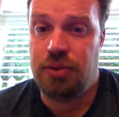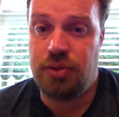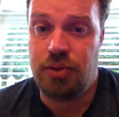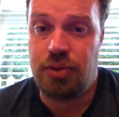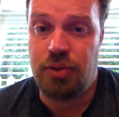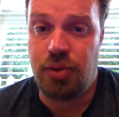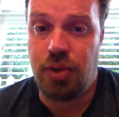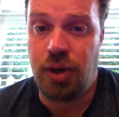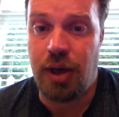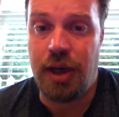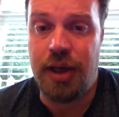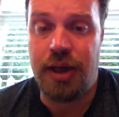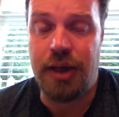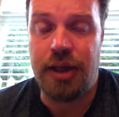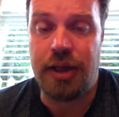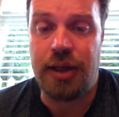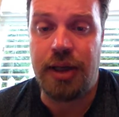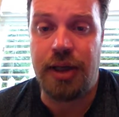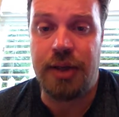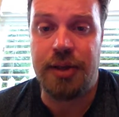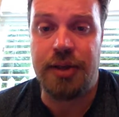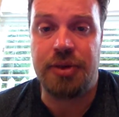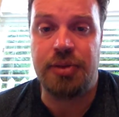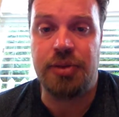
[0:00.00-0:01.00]
trying to
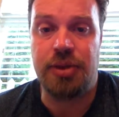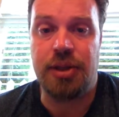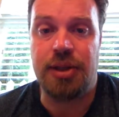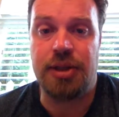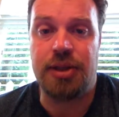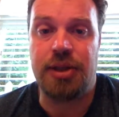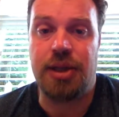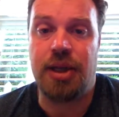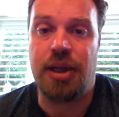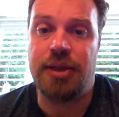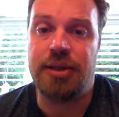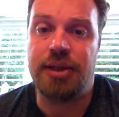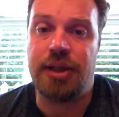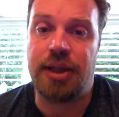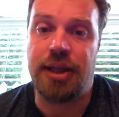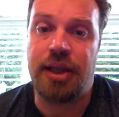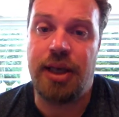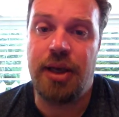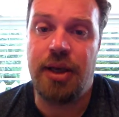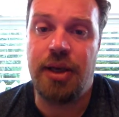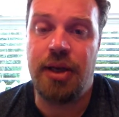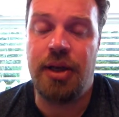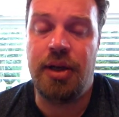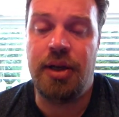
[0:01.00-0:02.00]
cut the straightest lines I
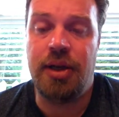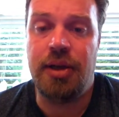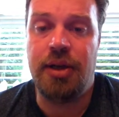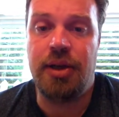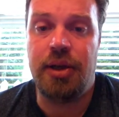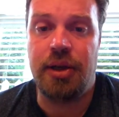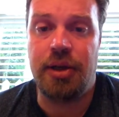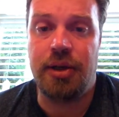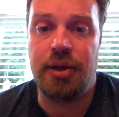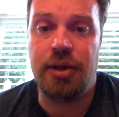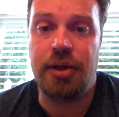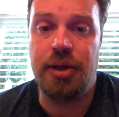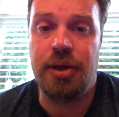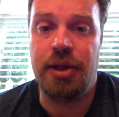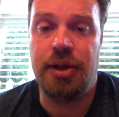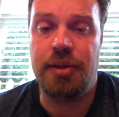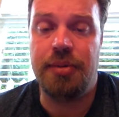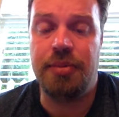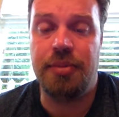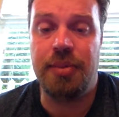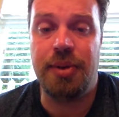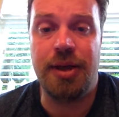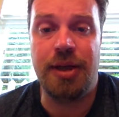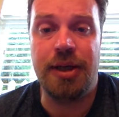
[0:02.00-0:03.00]
could,
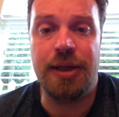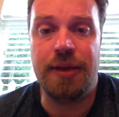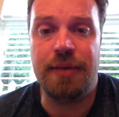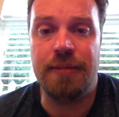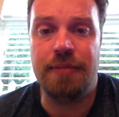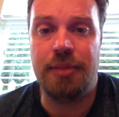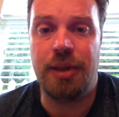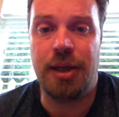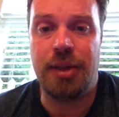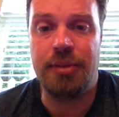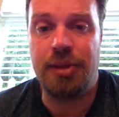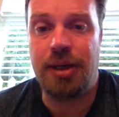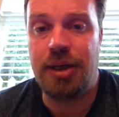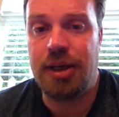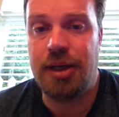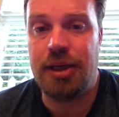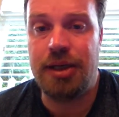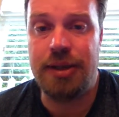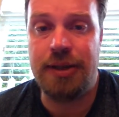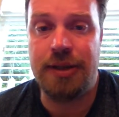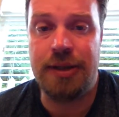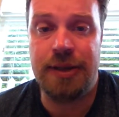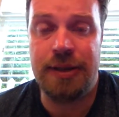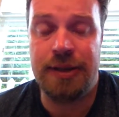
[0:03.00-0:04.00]
but my
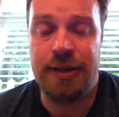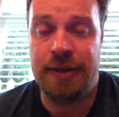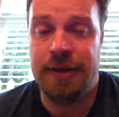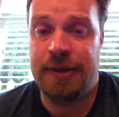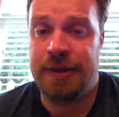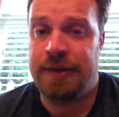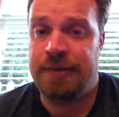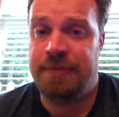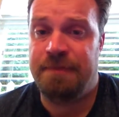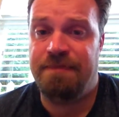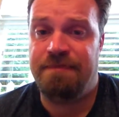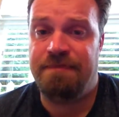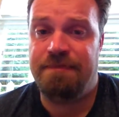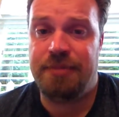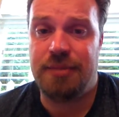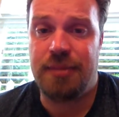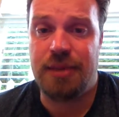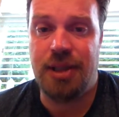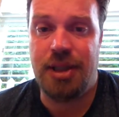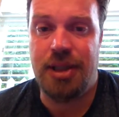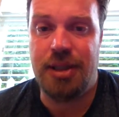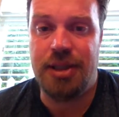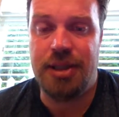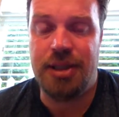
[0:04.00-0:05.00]
mind
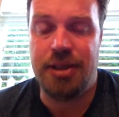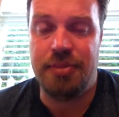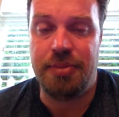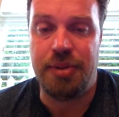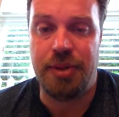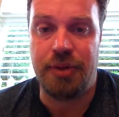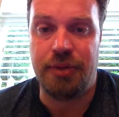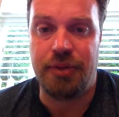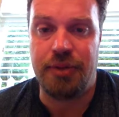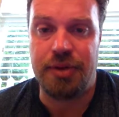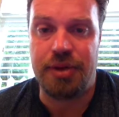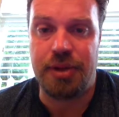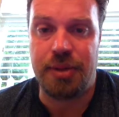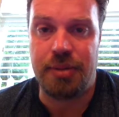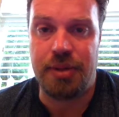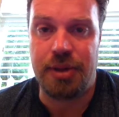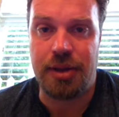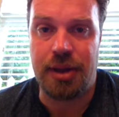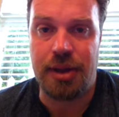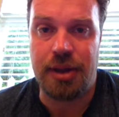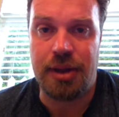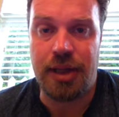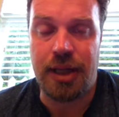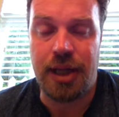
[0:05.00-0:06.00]
isn't built for something
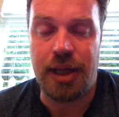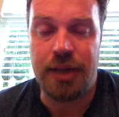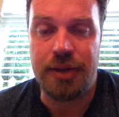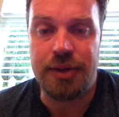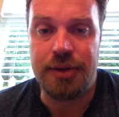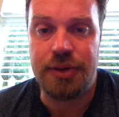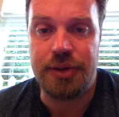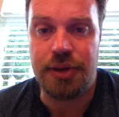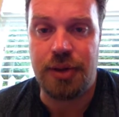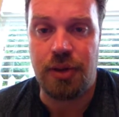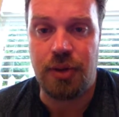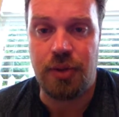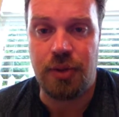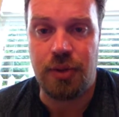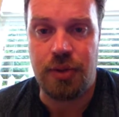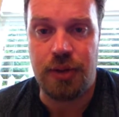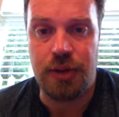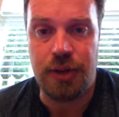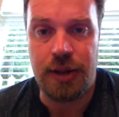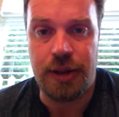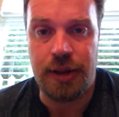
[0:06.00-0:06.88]
like that. So